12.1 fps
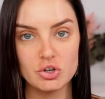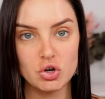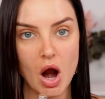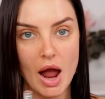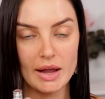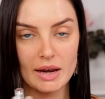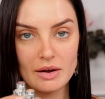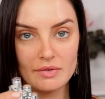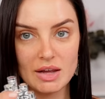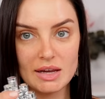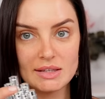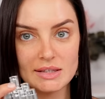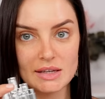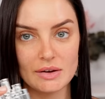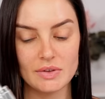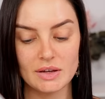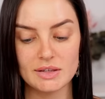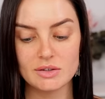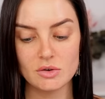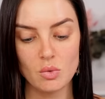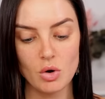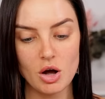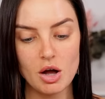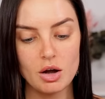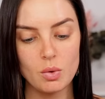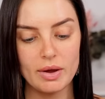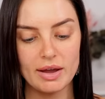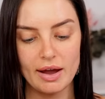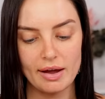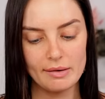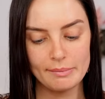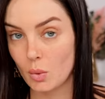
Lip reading: try any of these and see if they still work. We can.